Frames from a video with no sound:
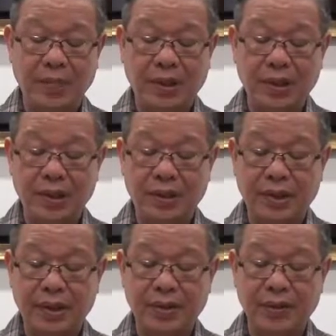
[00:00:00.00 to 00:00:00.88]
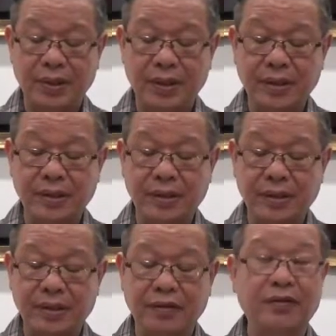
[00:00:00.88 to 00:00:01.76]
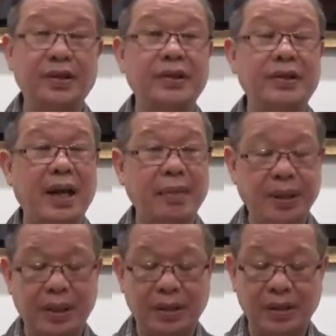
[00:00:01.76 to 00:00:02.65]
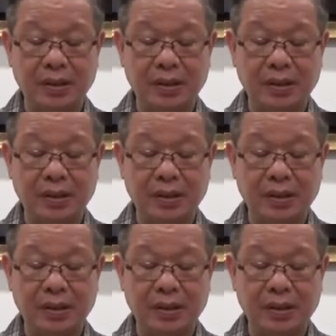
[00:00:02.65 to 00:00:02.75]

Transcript: the body is tranquil, he feels happy.